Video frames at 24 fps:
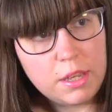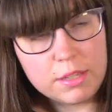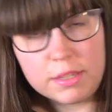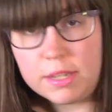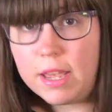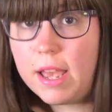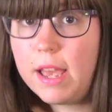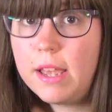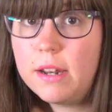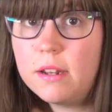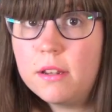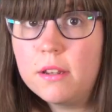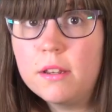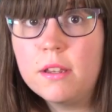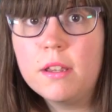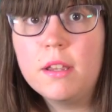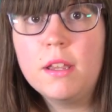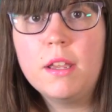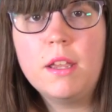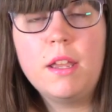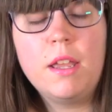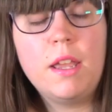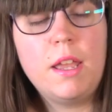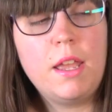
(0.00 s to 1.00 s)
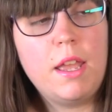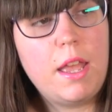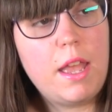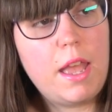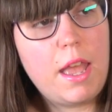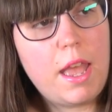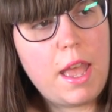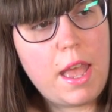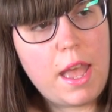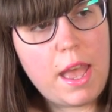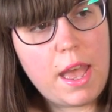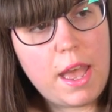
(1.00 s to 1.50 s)
is at.
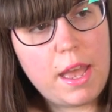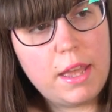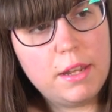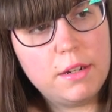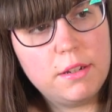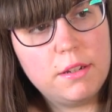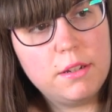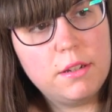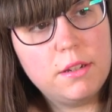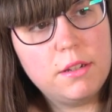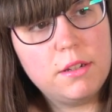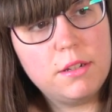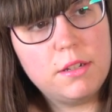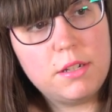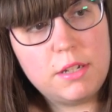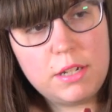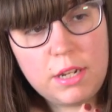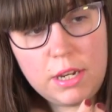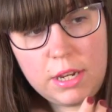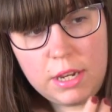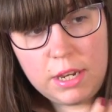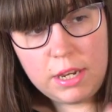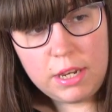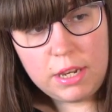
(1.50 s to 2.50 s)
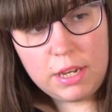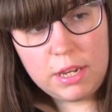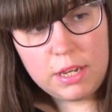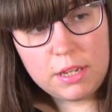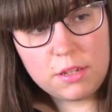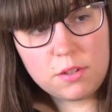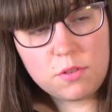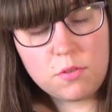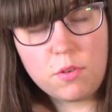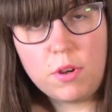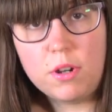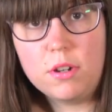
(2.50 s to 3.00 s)
And she
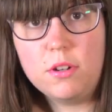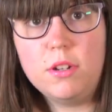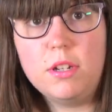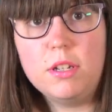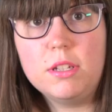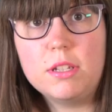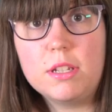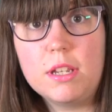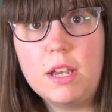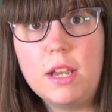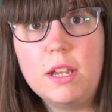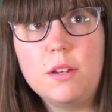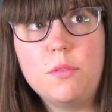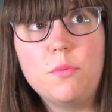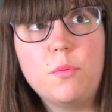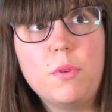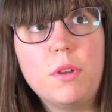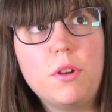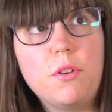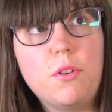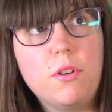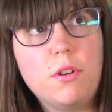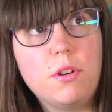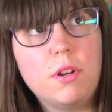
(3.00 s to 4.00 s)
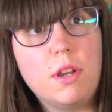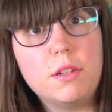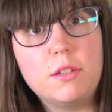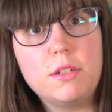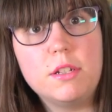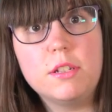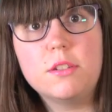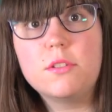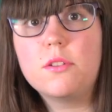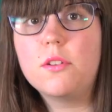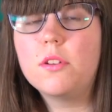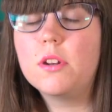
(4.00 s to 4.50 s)
is trying to decide whether or not
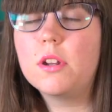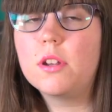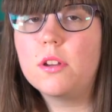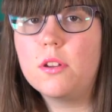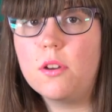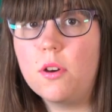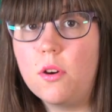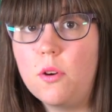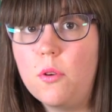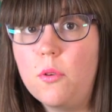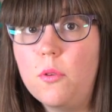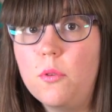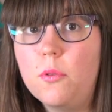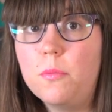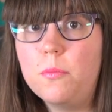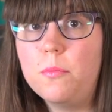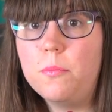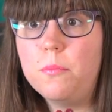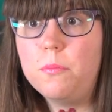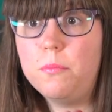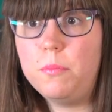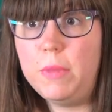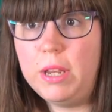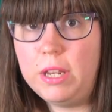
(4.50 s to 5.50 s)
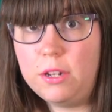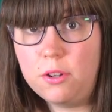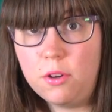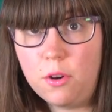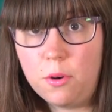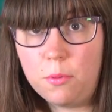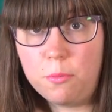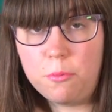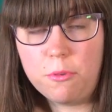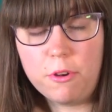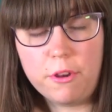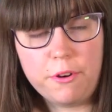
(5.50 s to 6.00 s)
she's going to go meet
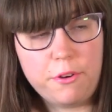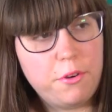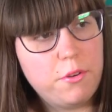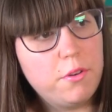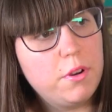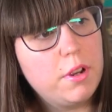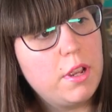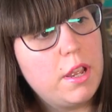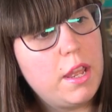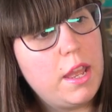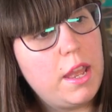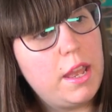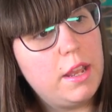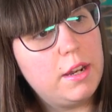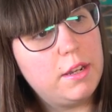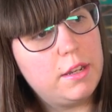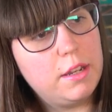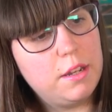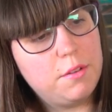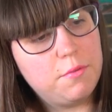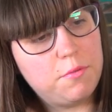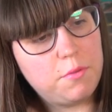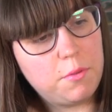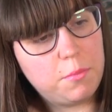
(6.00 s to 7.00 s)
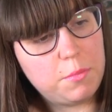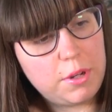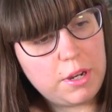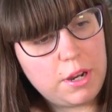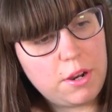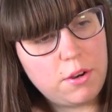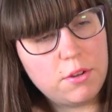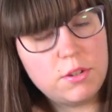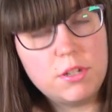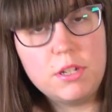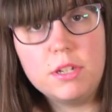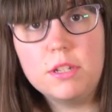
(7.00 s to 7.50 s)
her brother. And then from
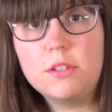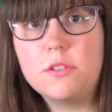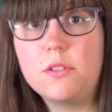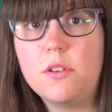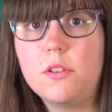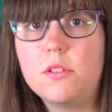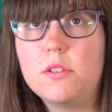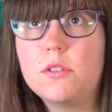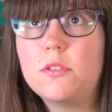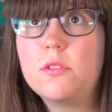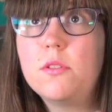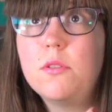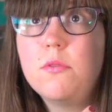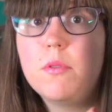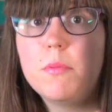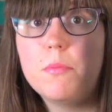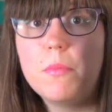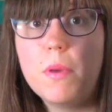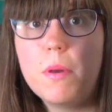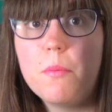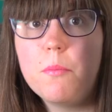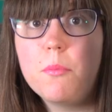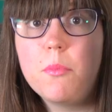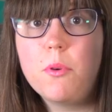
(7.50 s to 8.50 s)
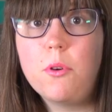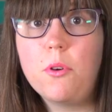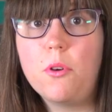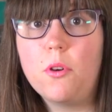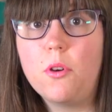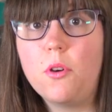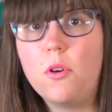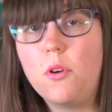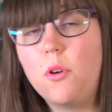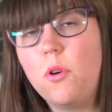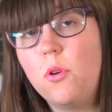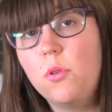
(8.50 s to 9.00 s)
there, she starts to remember
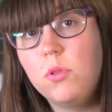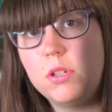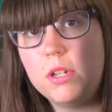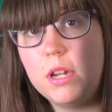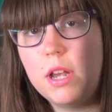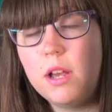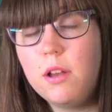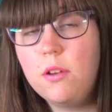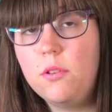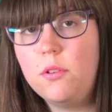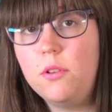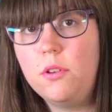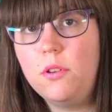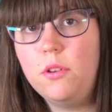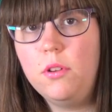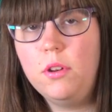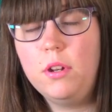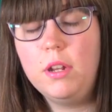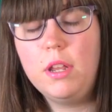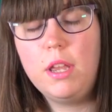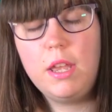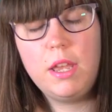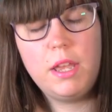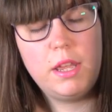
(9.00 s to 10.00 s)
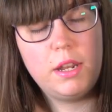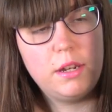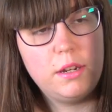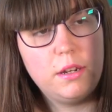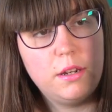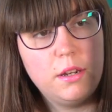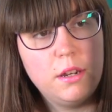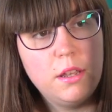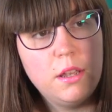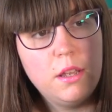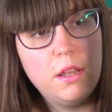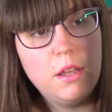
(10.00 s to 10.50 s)
her whole childhood
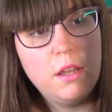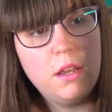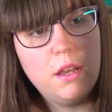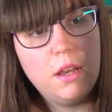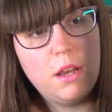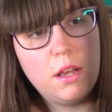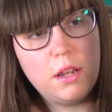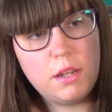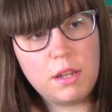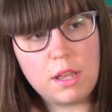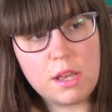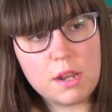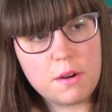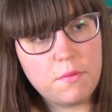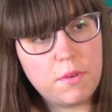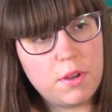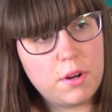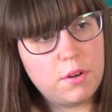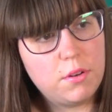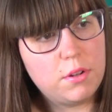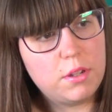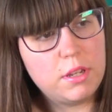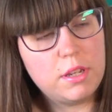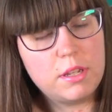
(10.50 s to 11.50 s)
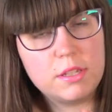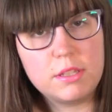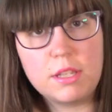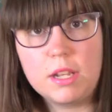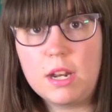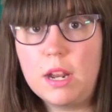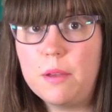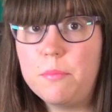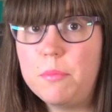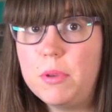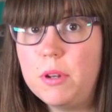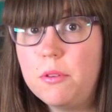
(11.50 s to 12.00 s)
and a lot of other things
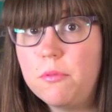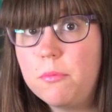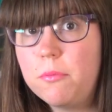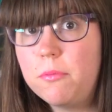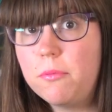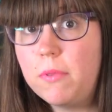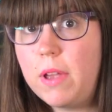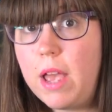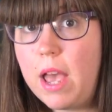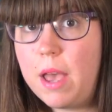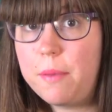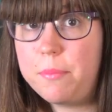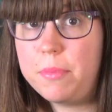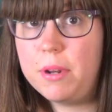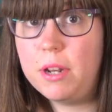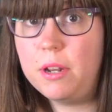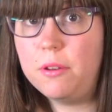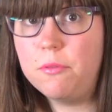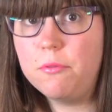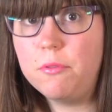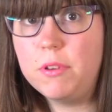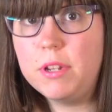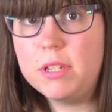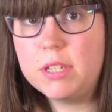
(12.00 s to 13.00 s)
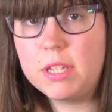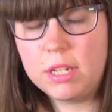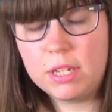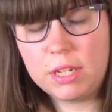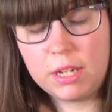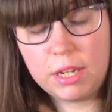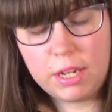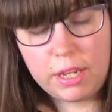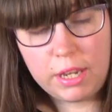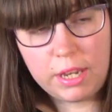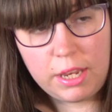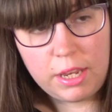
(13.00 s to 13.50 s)
that have been happening
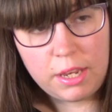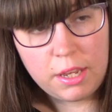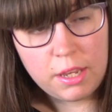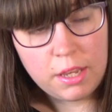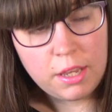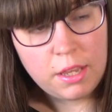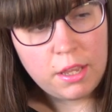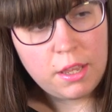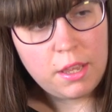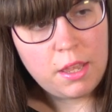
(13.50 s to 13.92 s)
recently.